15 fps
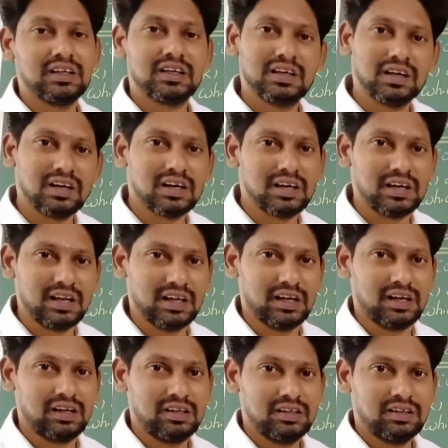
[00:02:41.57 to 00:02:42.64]

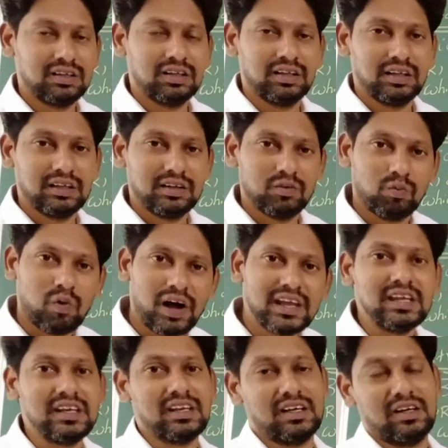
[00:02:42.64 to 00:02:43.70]
curd,
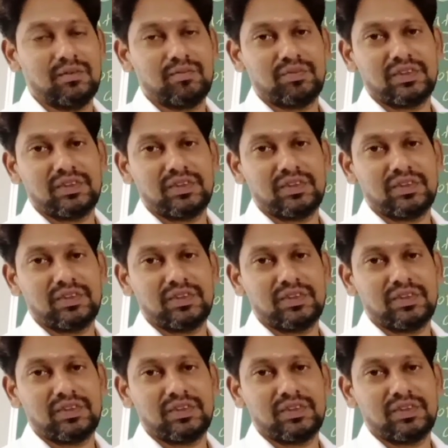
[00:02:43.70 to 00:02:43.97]
wine.